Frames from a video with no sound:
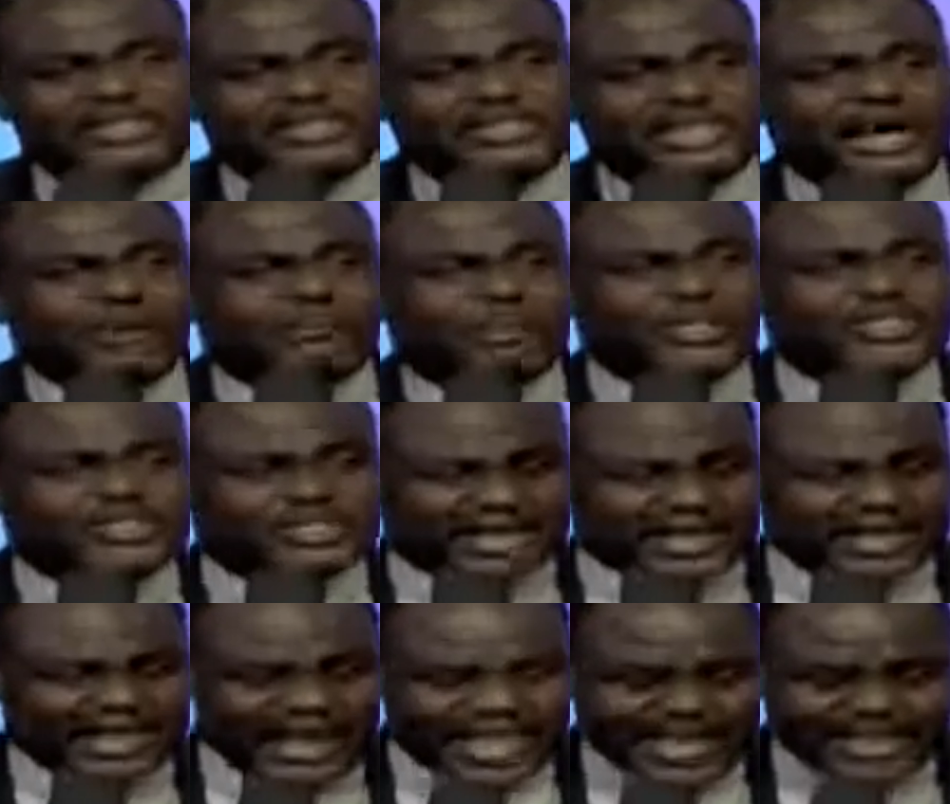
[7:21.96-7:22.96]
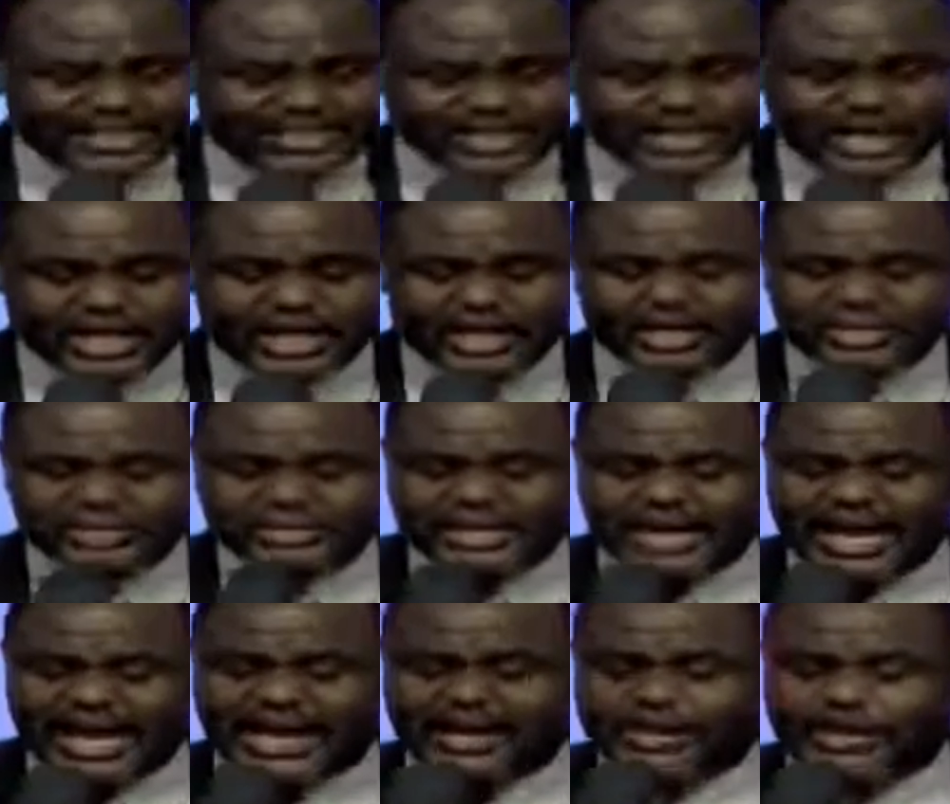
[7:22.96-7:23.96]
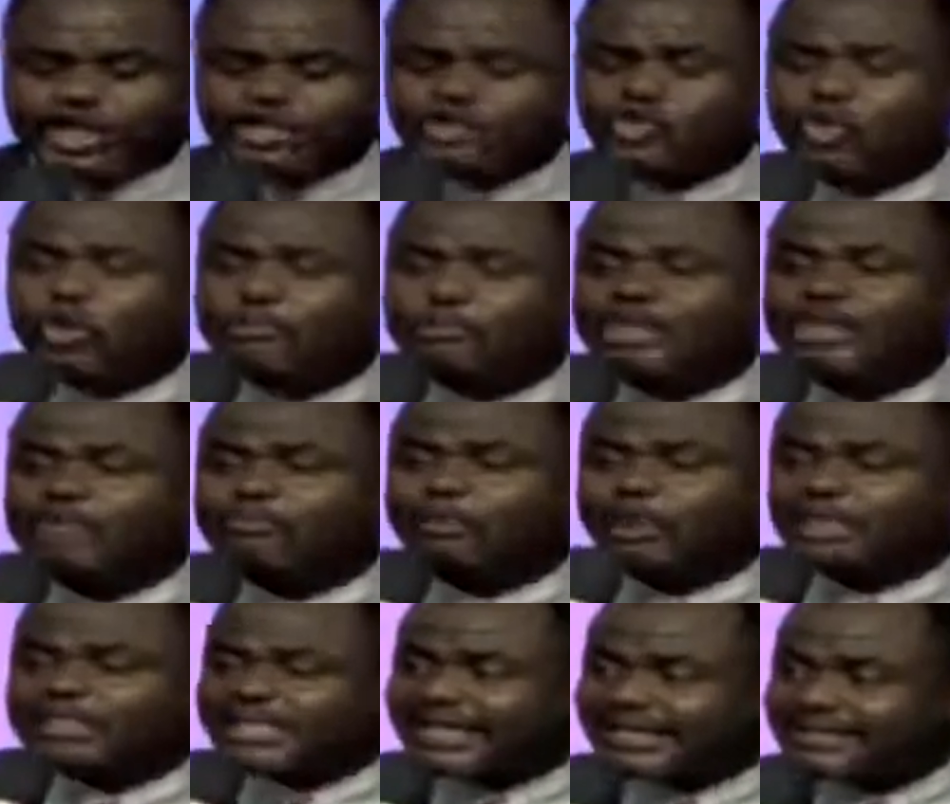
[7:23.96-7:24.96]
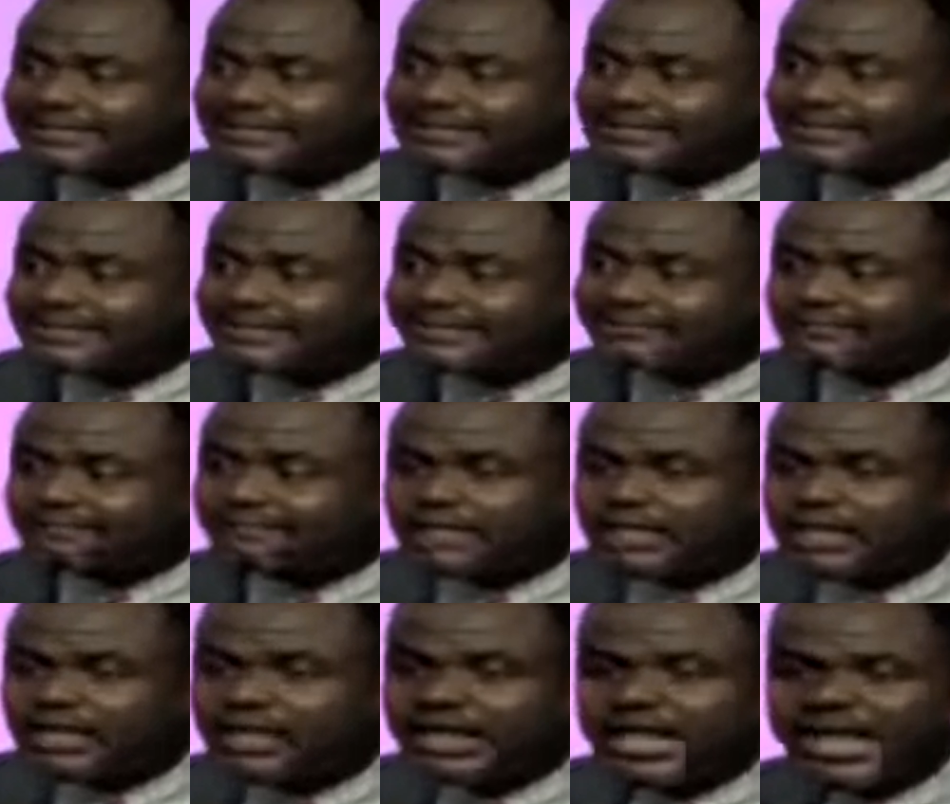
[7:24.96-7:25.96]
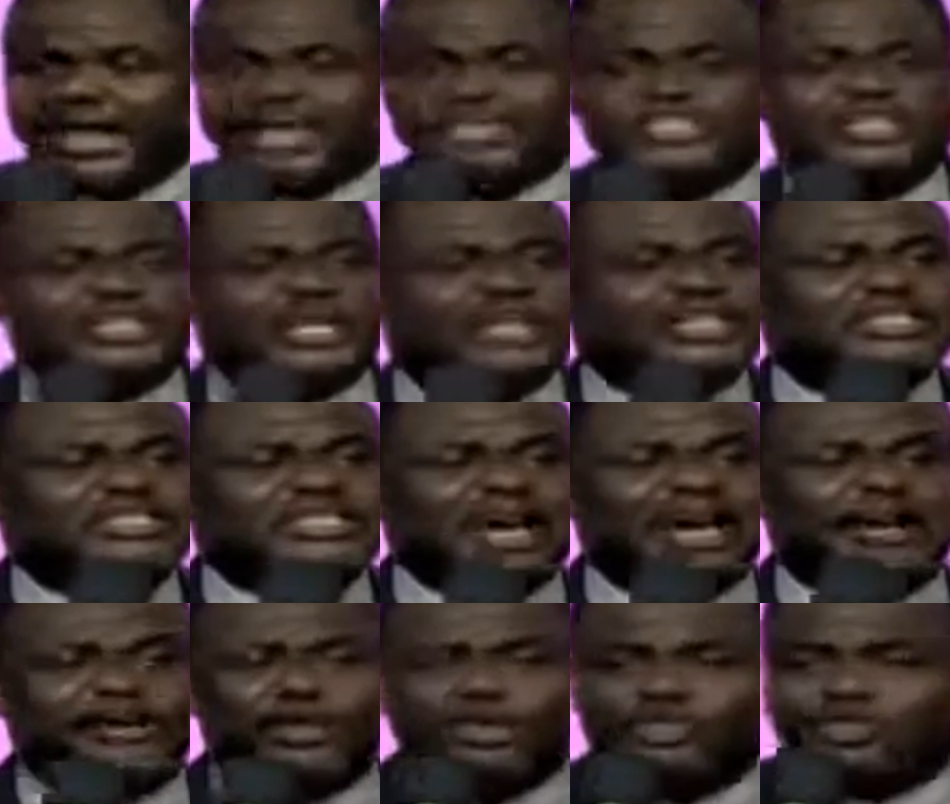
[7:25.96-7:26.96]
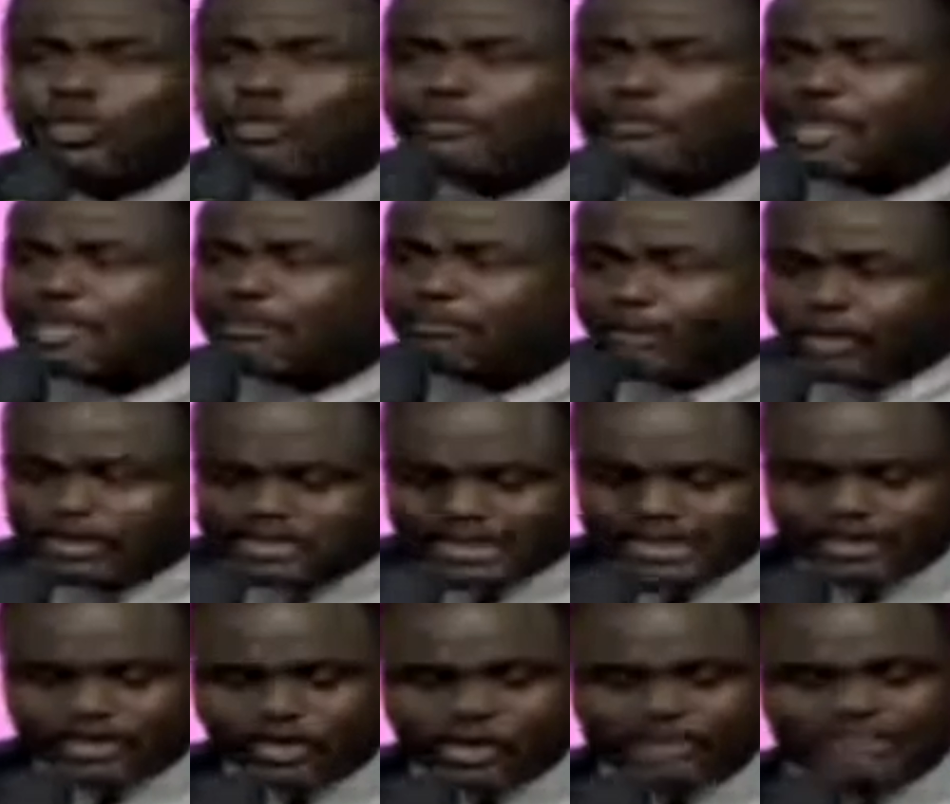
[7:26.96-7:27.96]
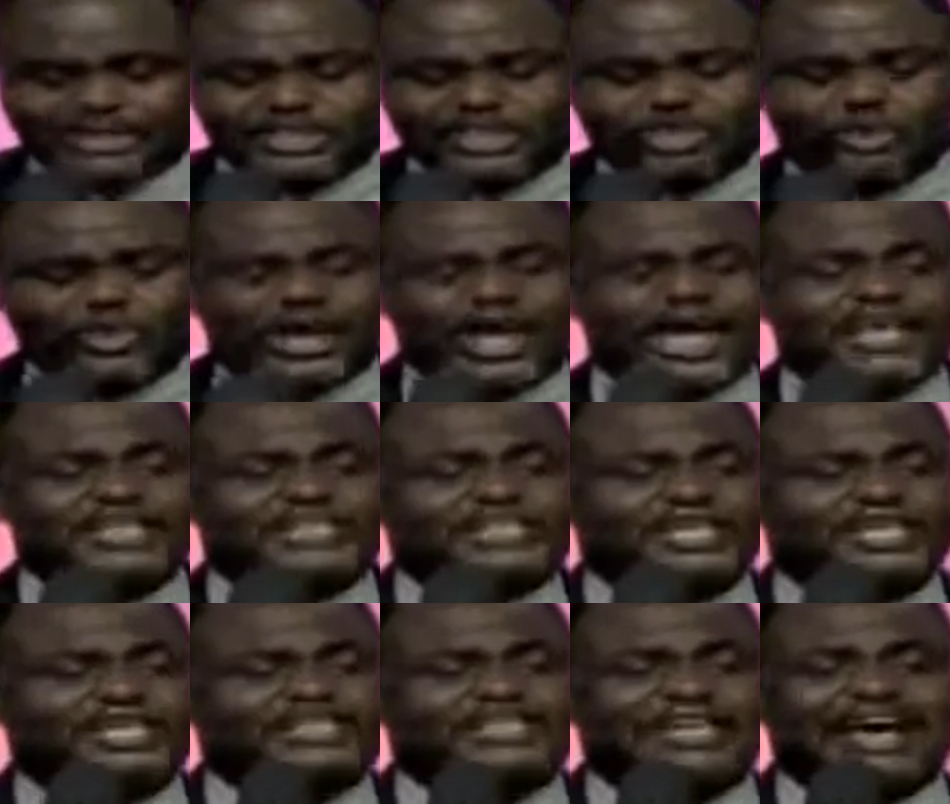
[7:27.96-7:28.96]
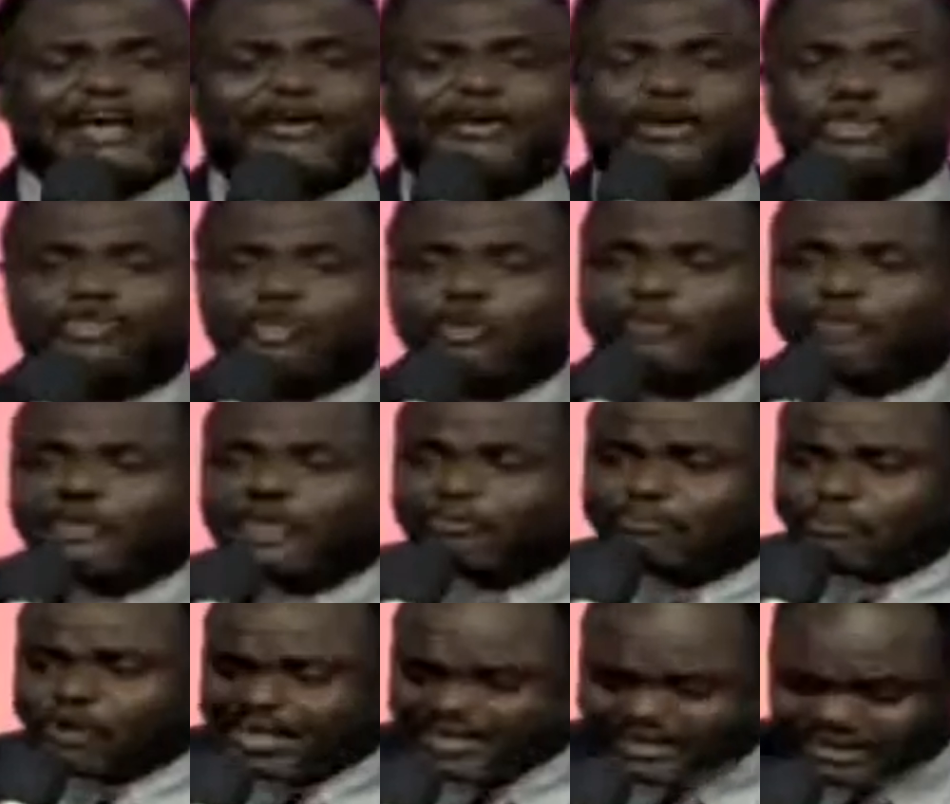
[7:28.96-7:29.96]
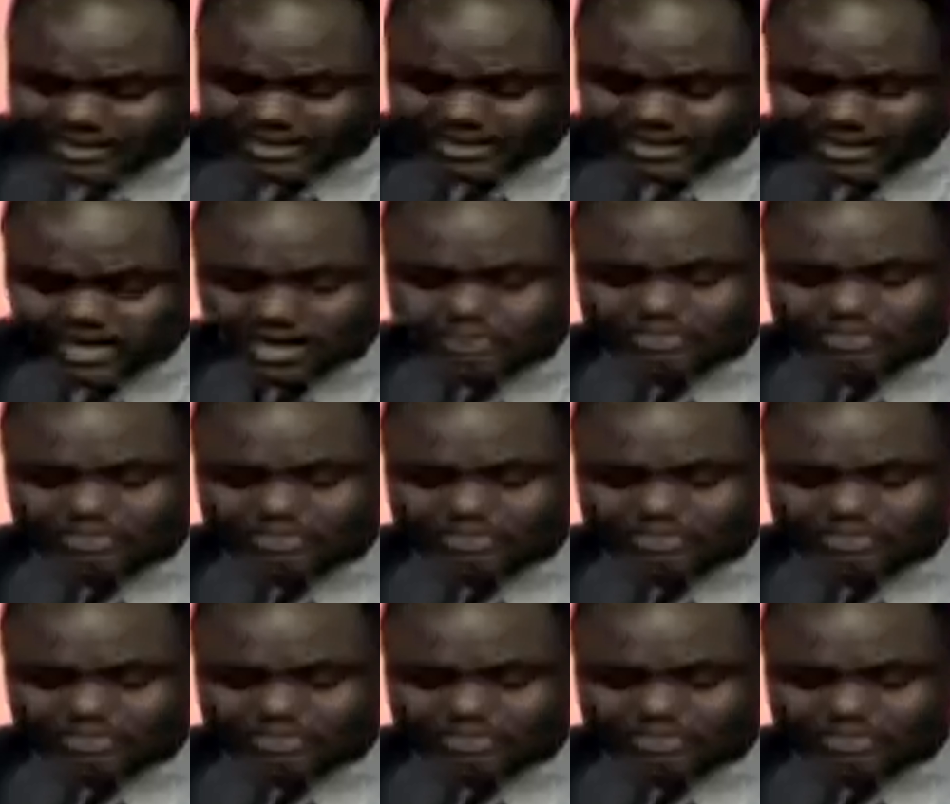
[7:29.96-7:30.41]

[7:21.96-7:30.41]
establish that angels are not omnipotent. Angels are not omnipotent. Number two, angels are not omnipresent.